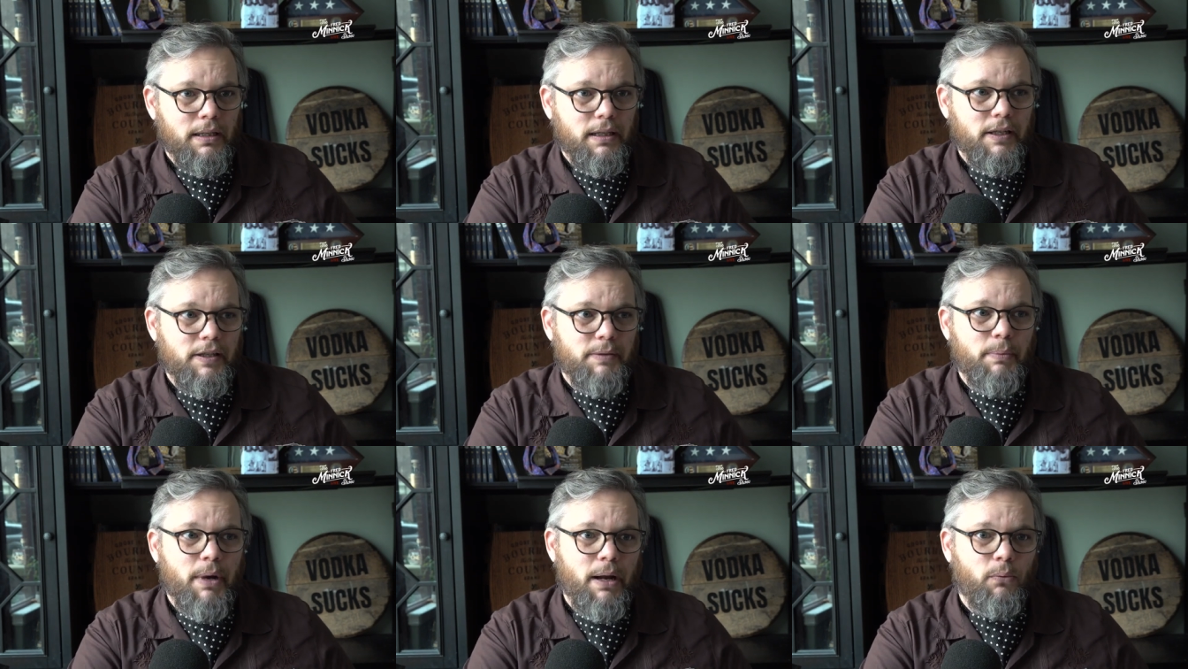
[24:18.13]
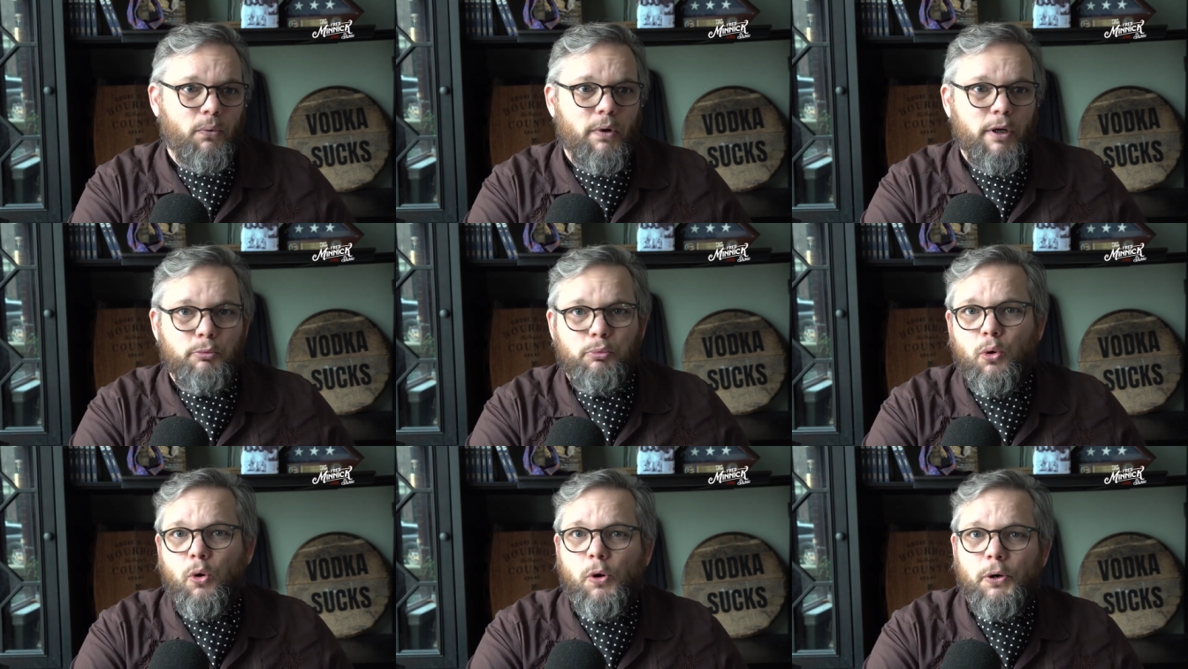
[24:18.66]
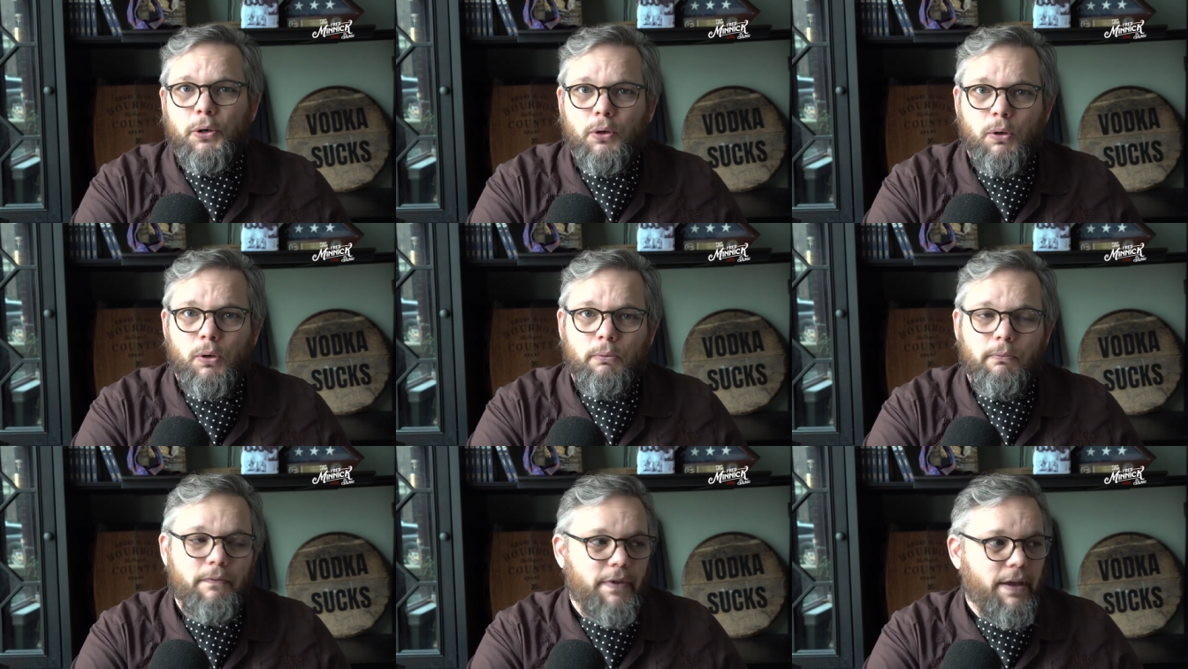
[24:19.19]
one
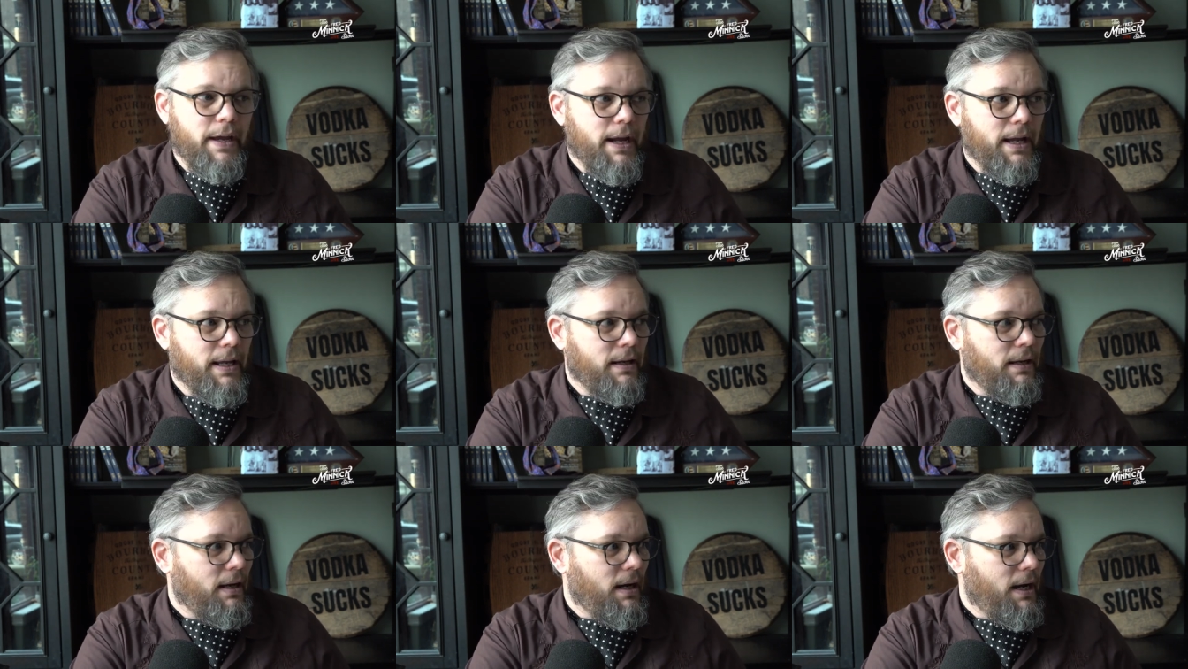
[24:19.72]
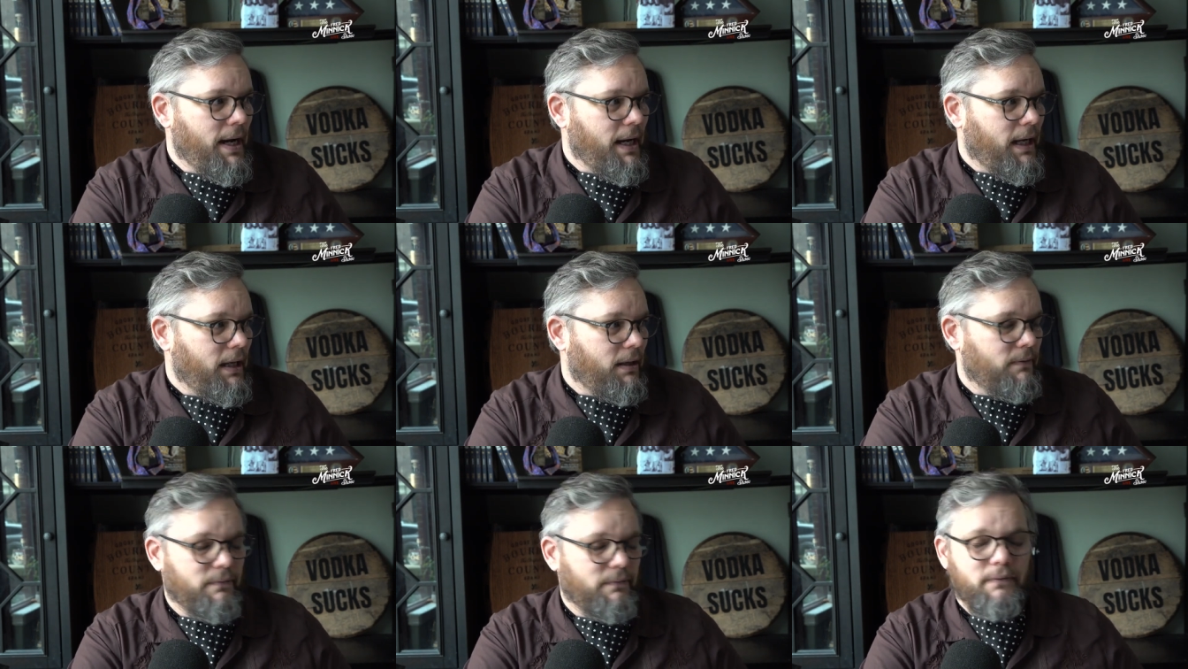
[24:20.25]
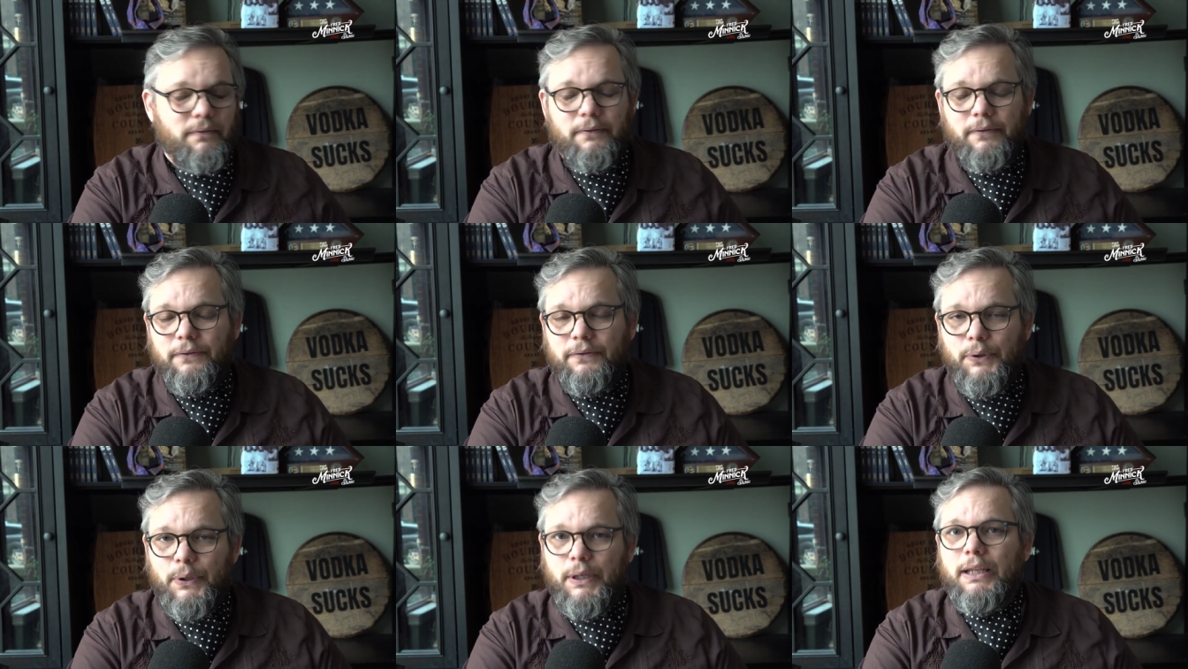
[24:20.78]
portal that I can
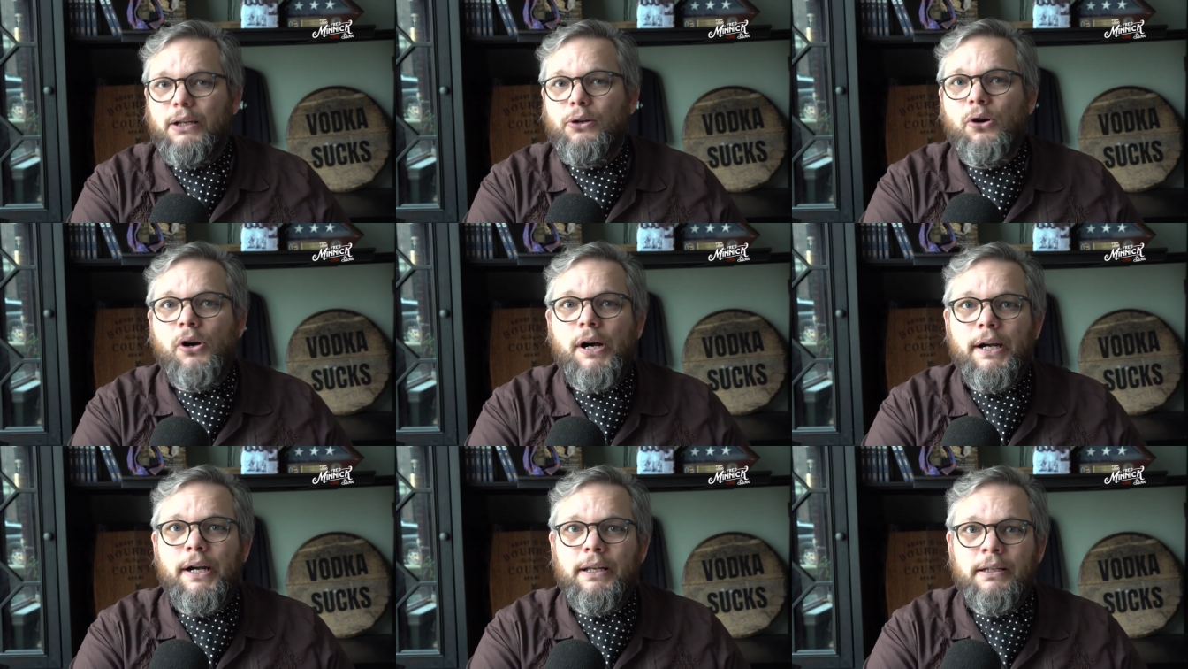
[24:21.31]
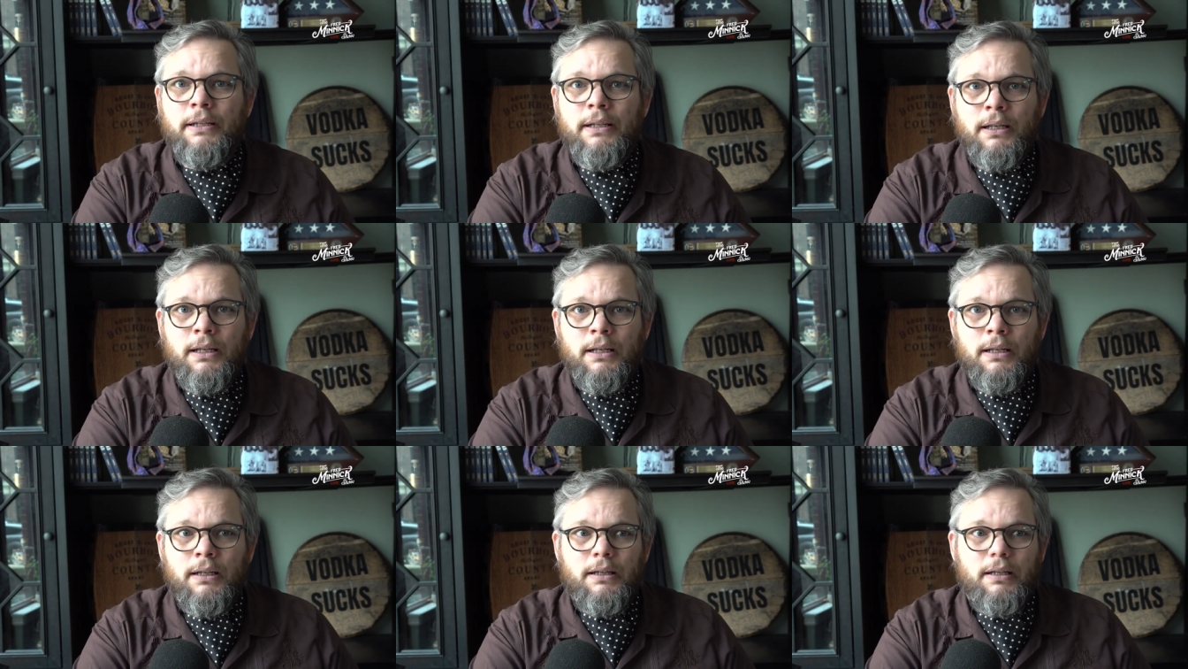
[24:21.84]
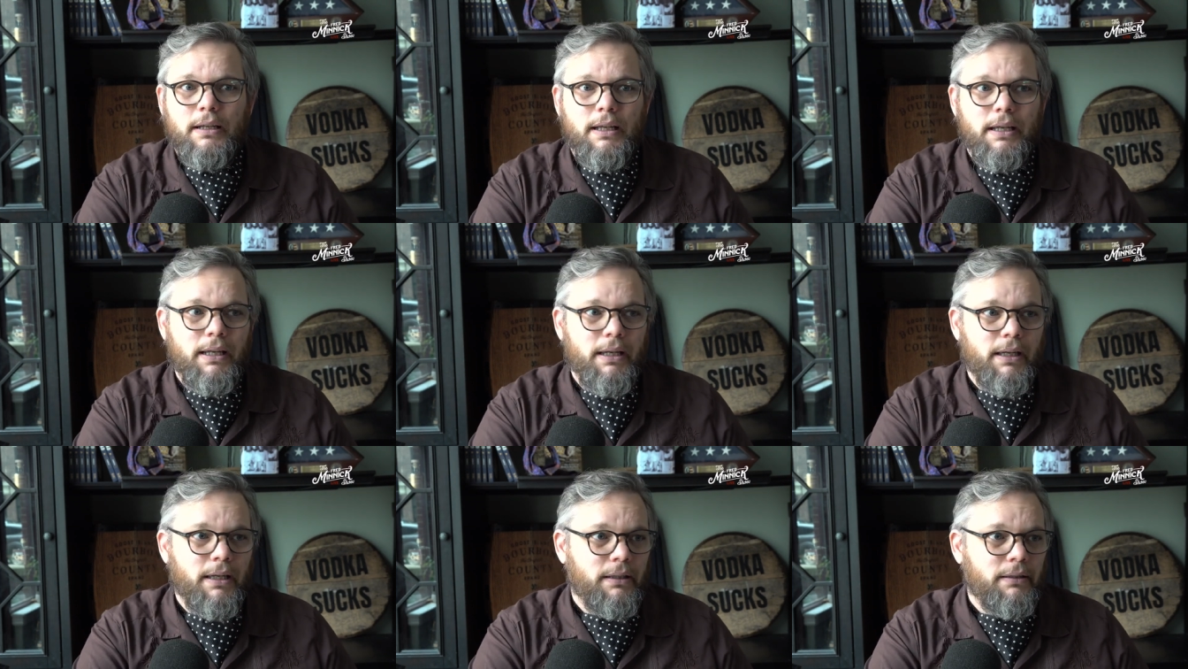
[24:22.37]
flick it on
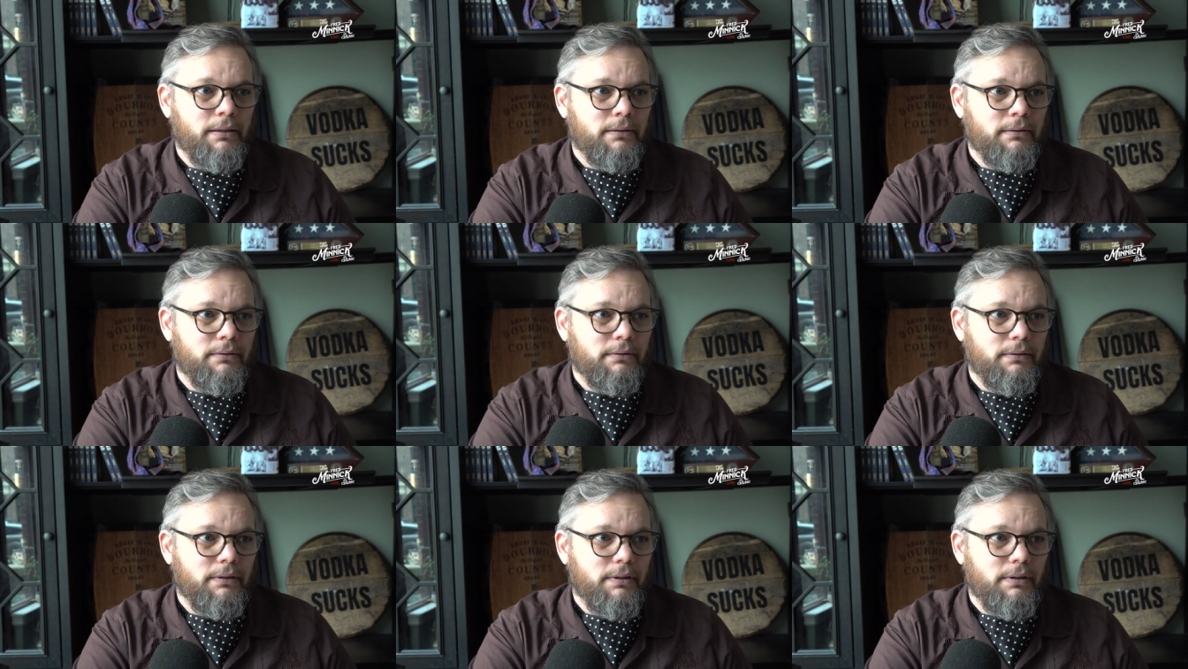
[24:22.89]
and,